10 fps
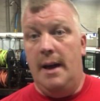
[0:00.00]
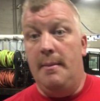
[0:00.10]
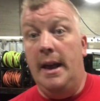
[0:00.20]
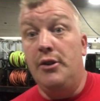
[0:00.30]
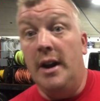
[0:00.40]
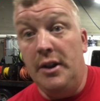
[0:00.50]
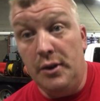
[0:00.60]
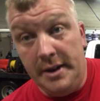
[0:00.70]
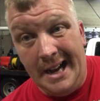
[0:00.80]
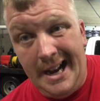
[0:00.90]
I may try to
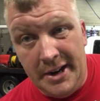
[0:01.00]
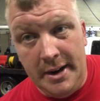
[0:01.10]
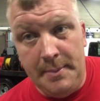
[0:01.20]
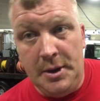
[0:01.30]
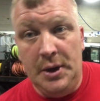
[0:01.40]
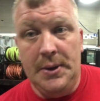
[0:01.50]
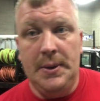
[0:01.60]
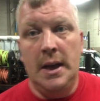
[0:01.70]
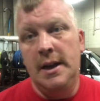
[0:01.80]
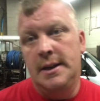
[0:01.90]
do a diagram too,